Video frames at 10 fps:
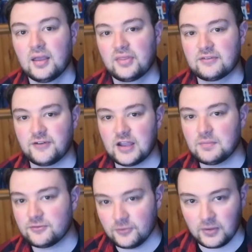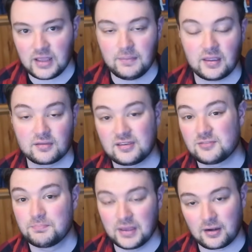They find Mafune because he's
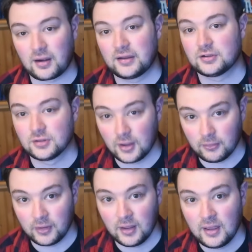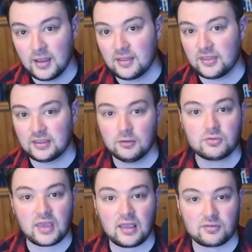bitter and alone. They
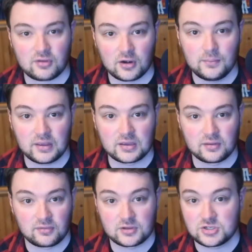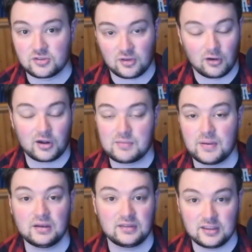use Katsura because she's already
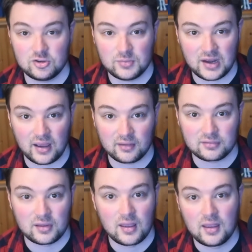been dehumanized.